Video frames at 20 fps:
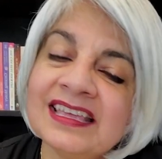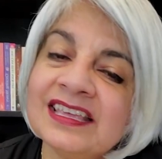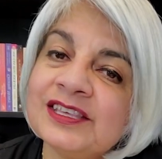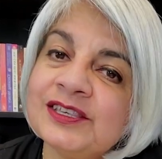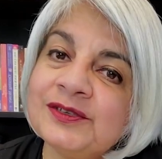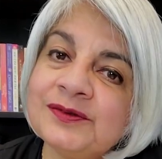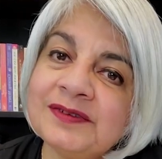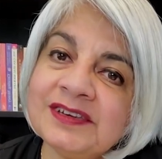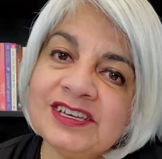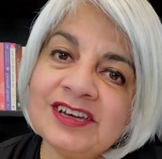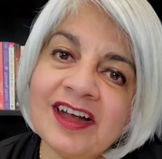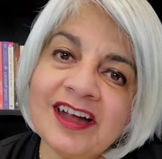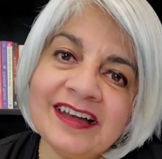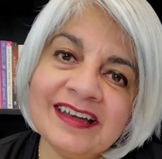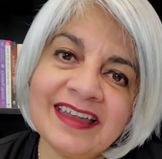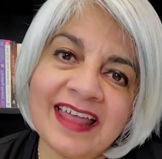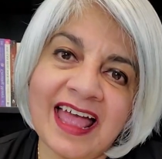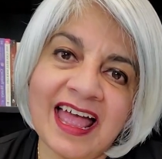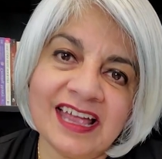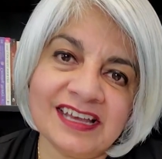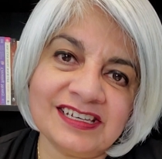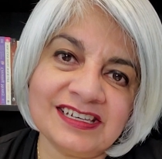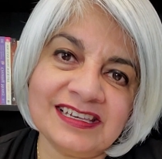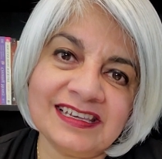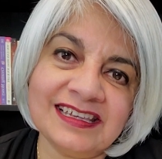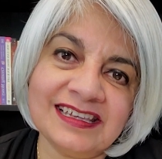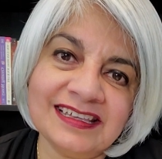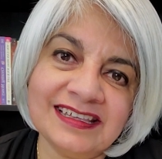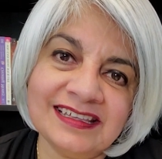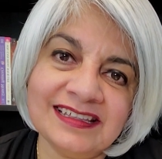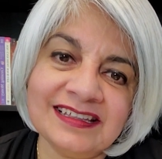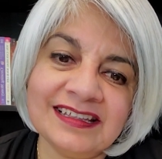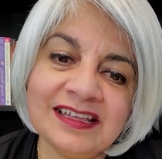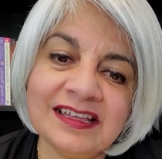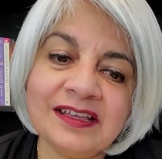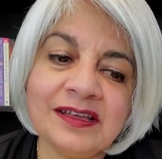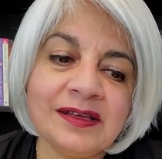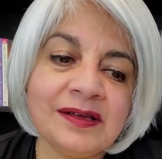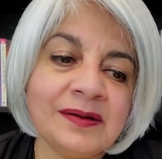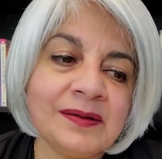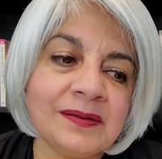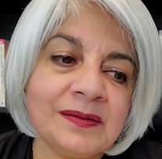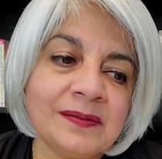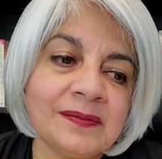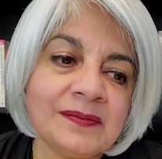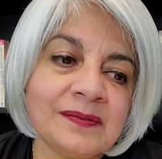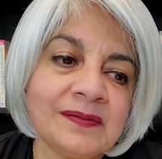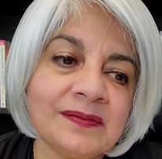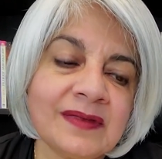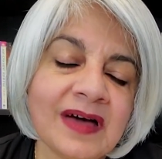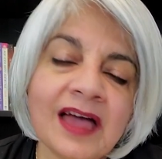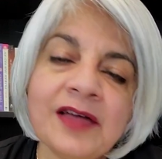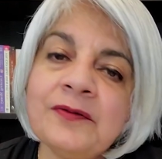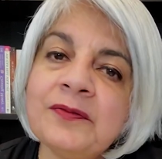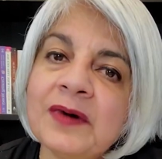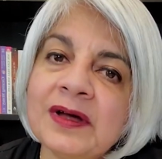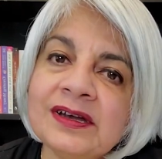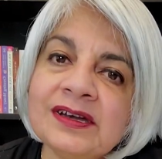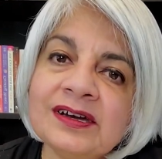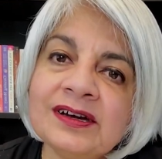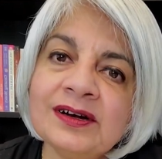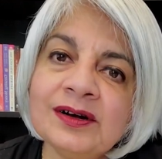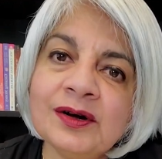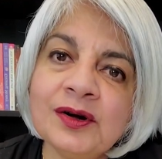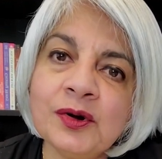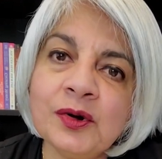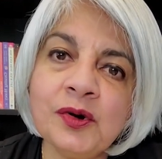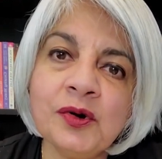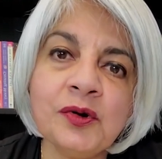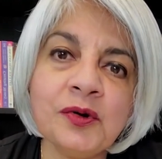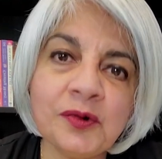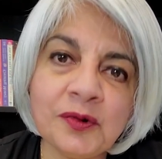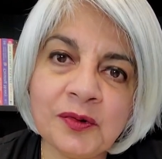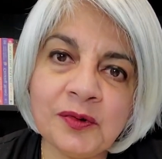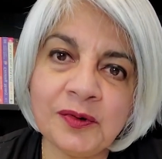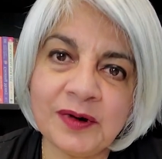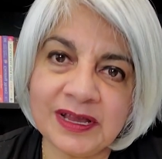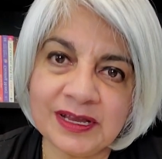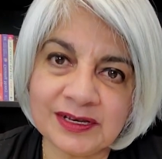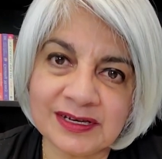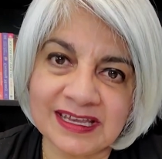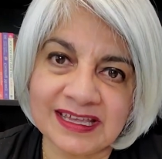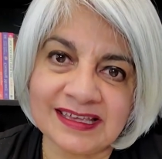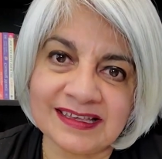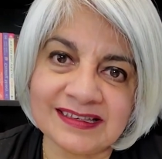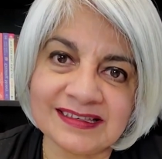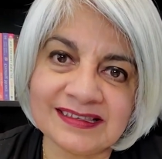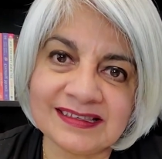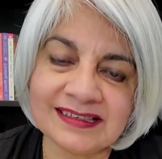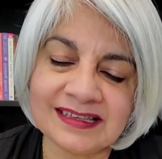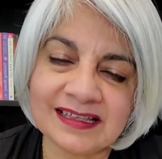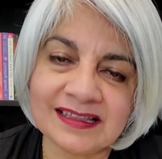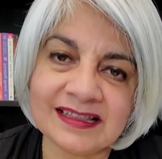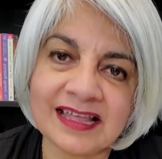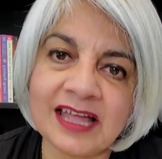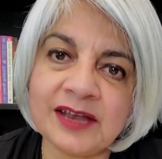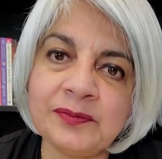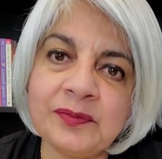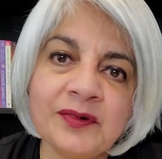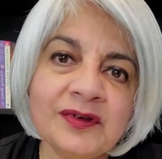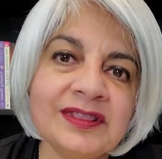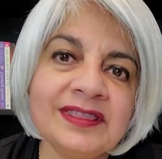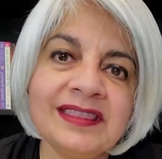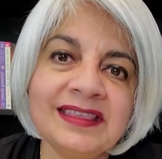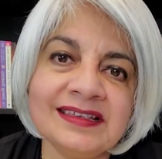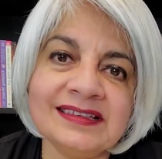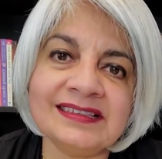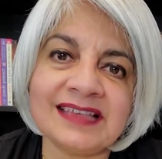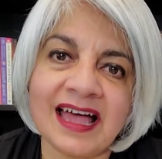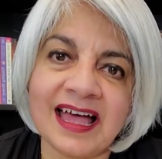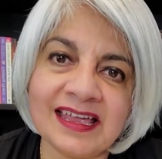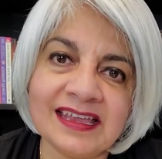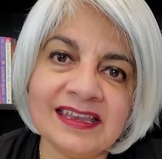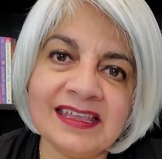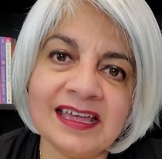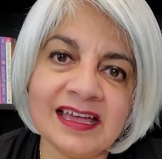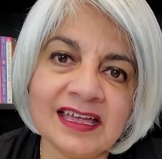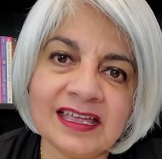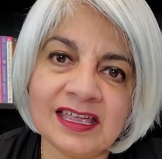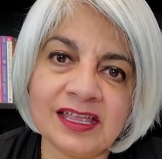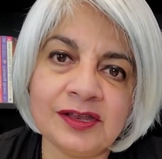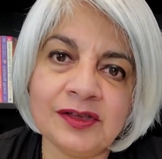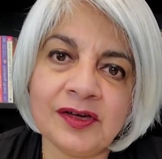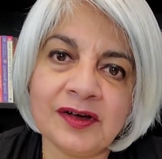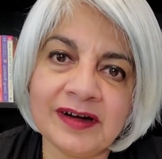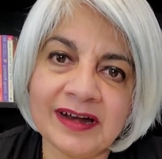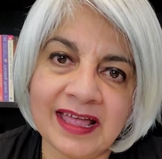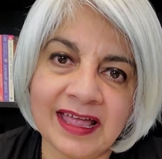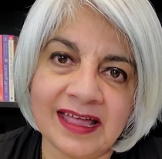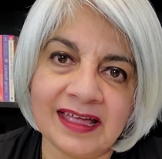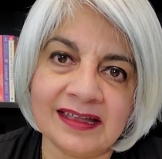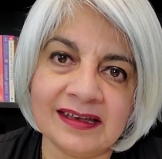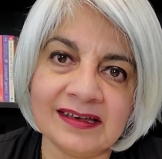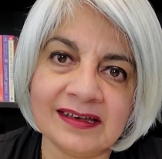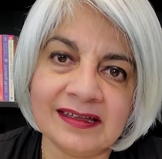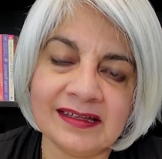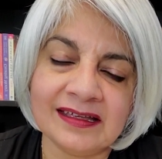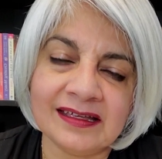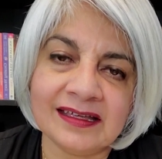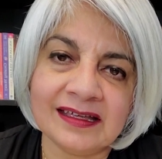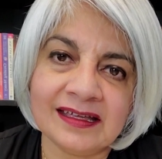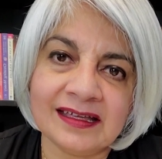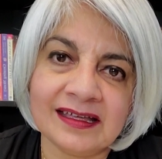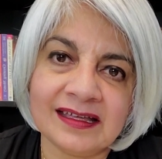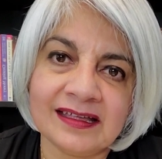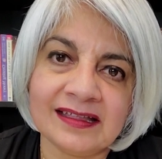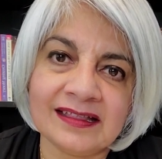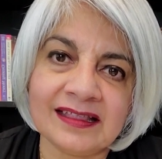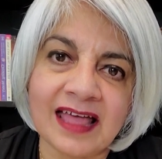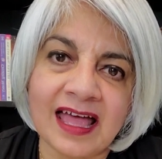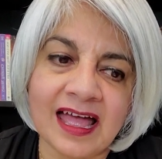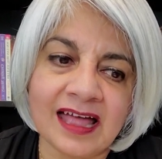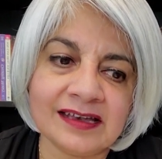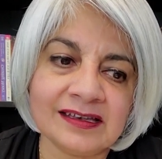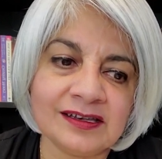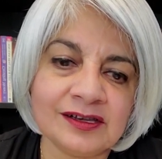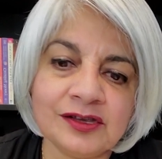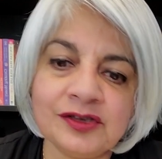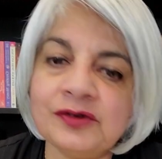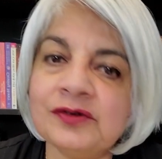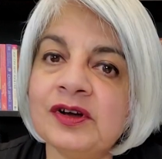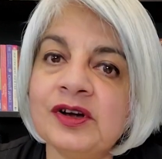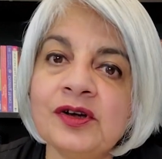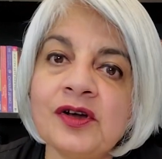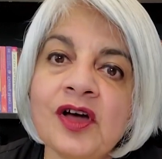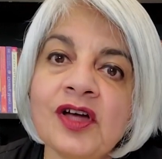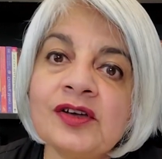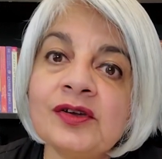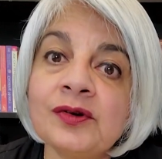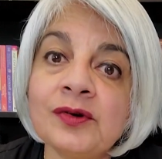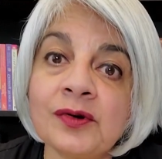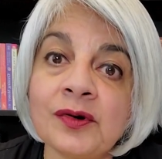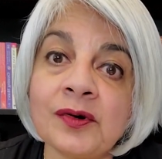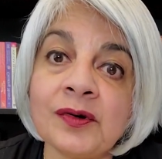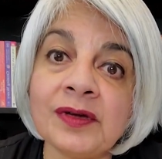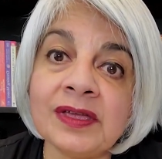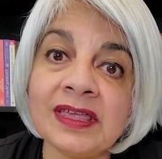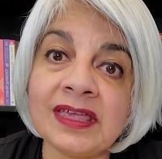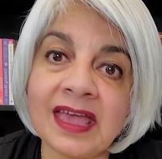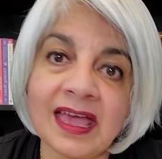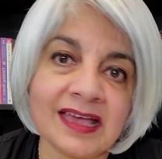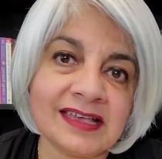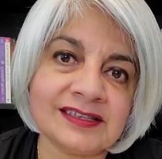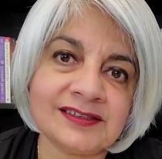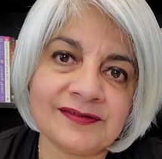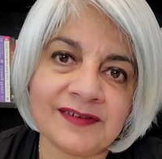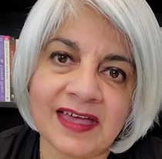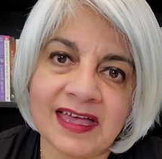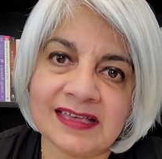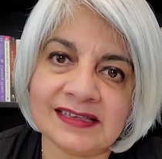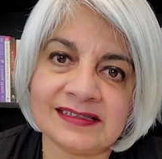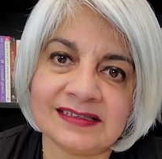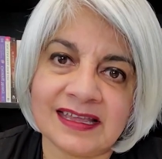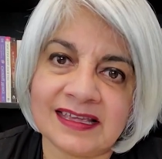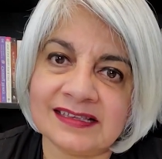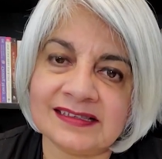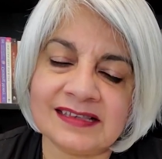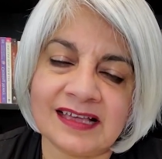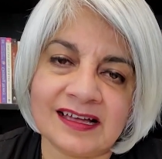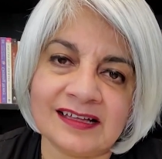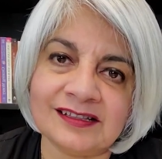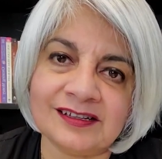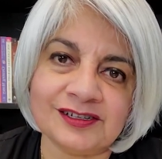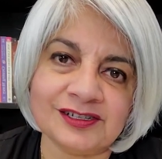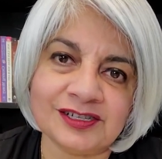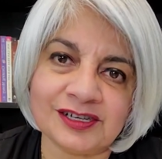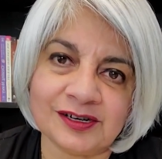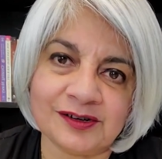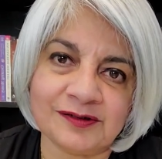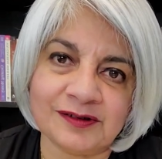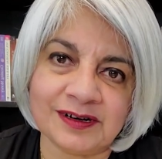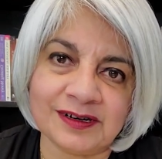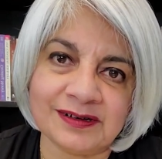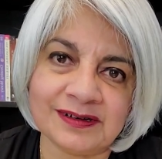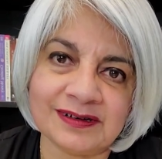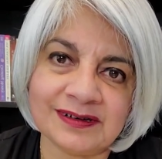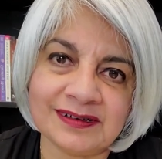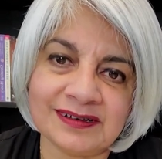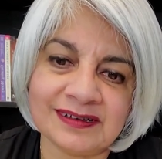Sweetheart Ashley, I wonder who it is that put this idea in your head that you are not growing as fast as other children.